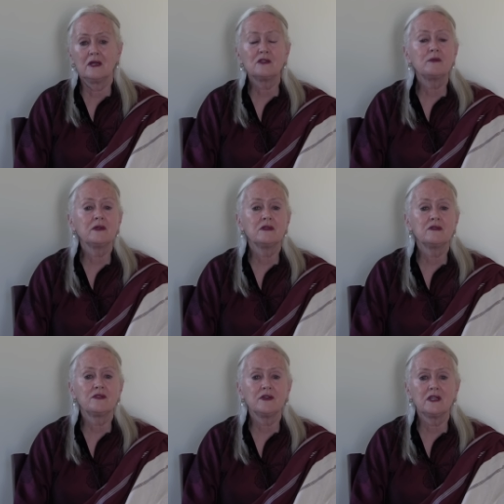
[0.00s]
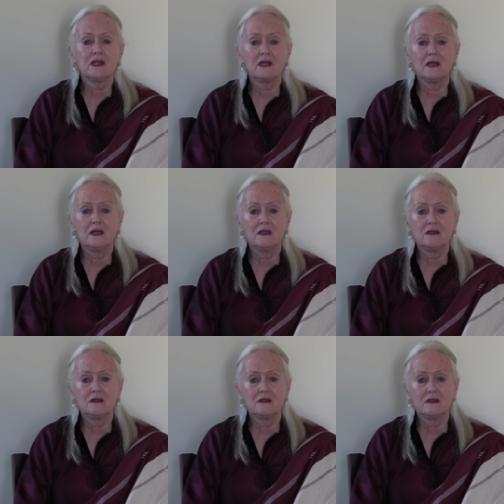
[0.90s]
experience fully
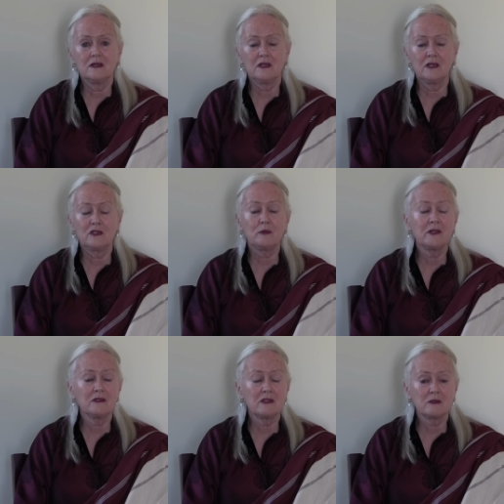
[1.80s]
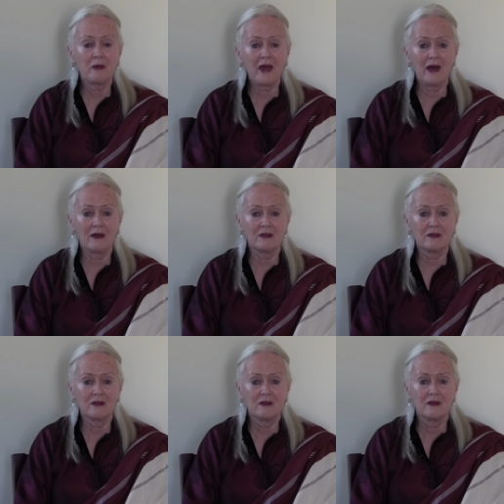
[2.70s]
and, and experience as
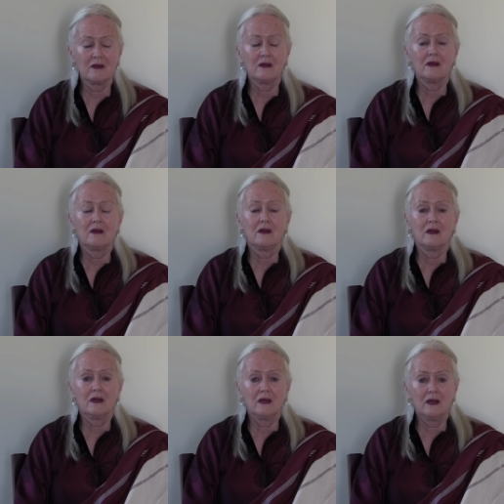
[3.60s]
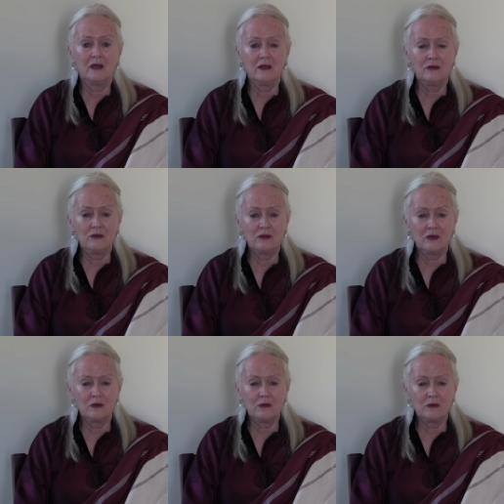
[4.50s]
path. And
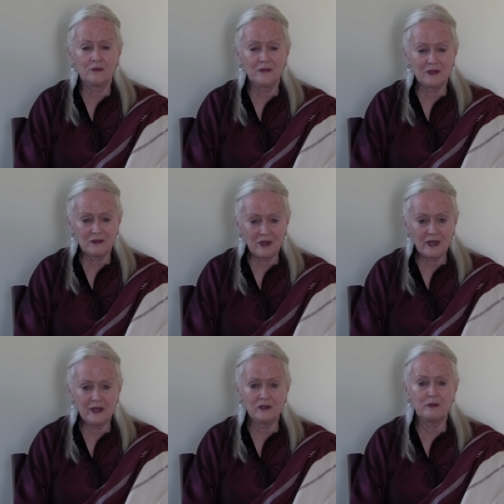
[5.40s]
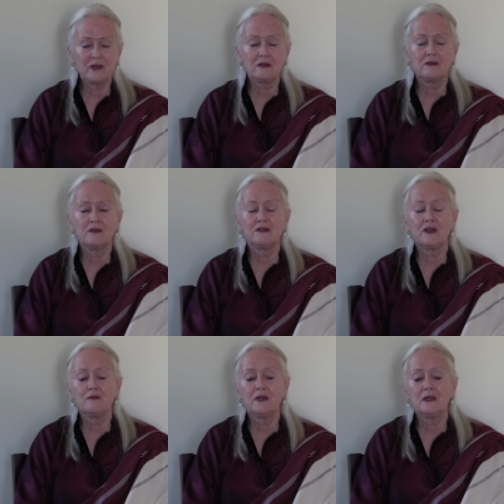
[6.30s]
so there's that aspect of the
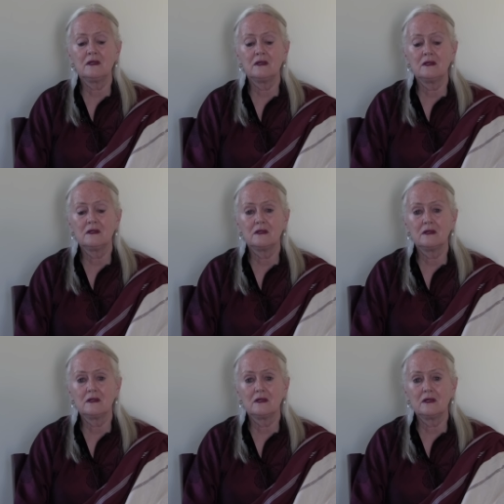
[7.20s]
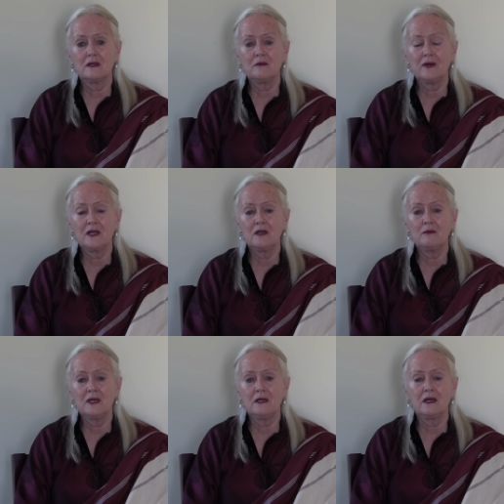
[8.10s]
feminine
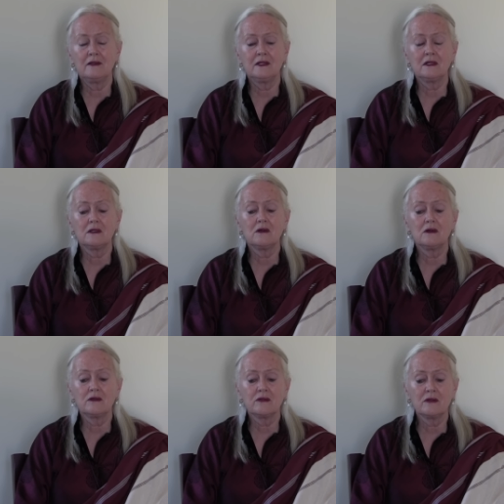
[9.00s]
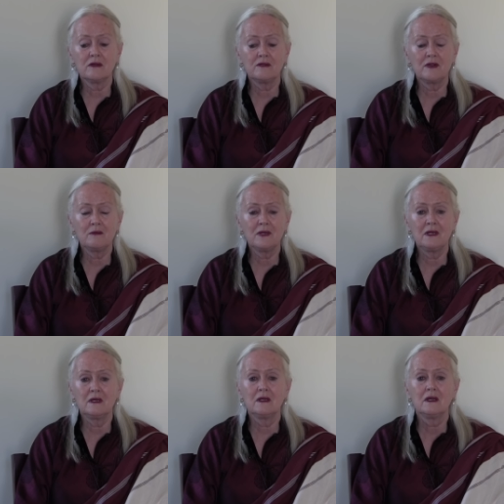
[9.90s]
embodiment. I think also the
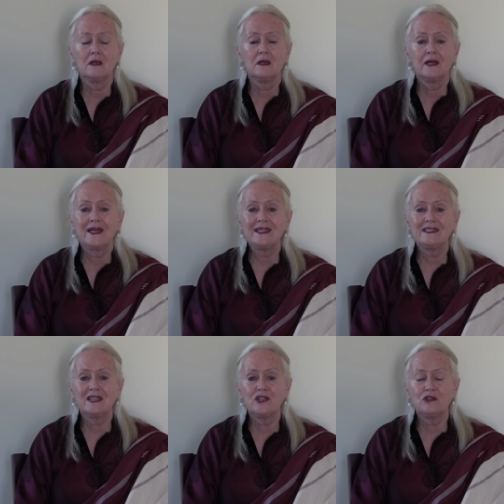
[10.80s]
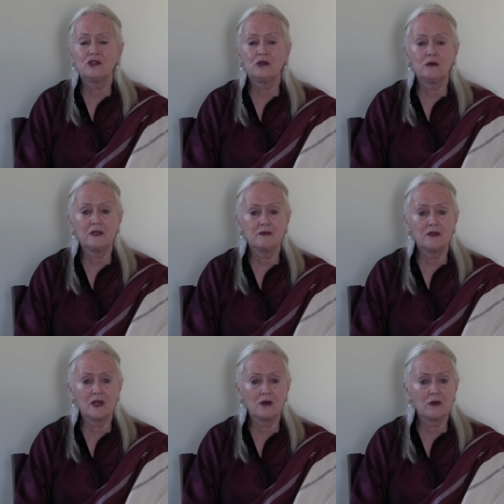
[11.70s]
feminine is an intuitive
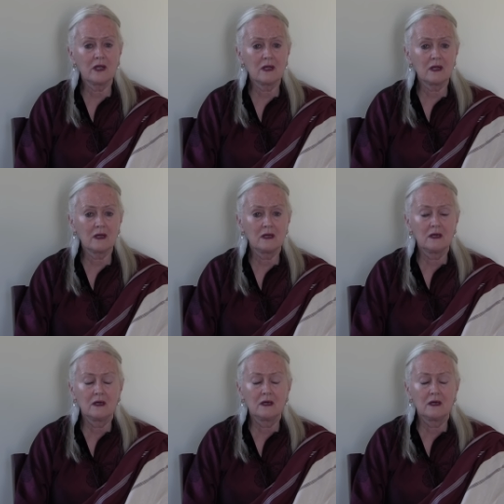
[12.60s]
knowing,